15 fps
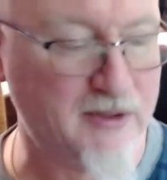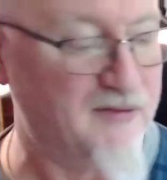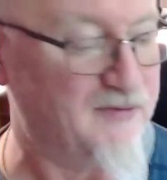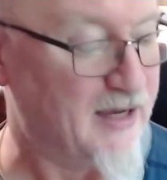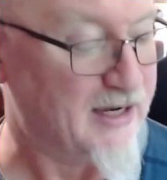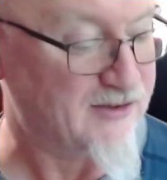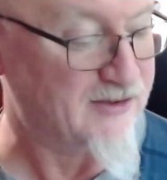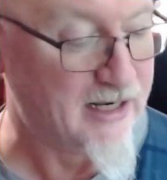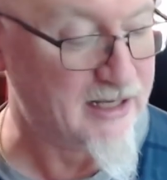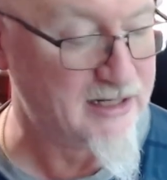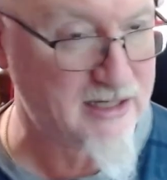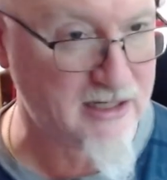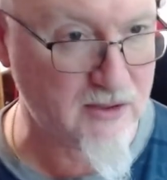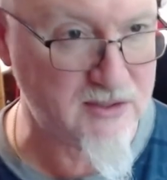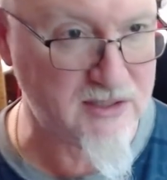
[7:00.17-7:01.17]
effects on it
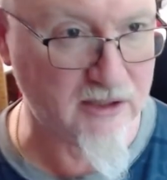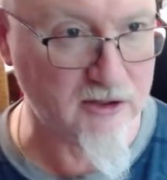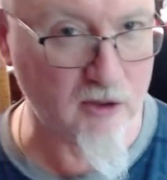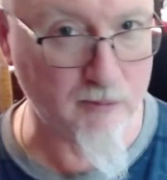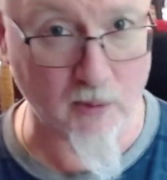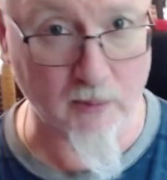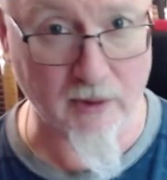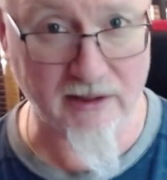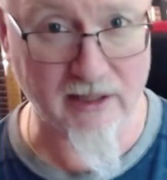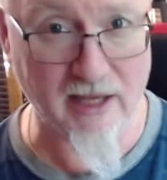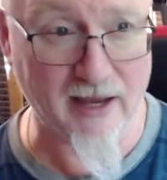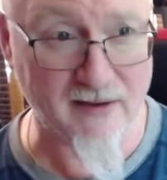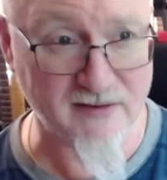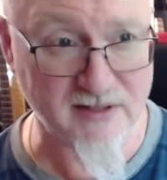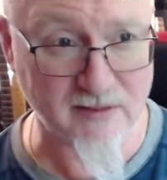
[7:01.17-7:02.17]
to use the looper with to
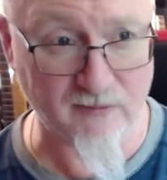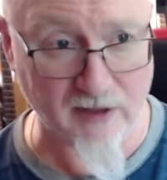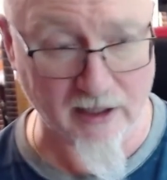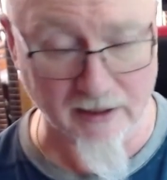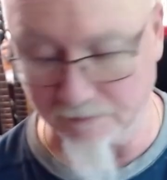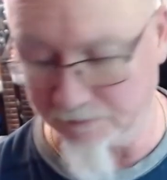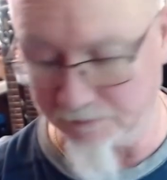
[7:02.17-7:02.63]
have some fun.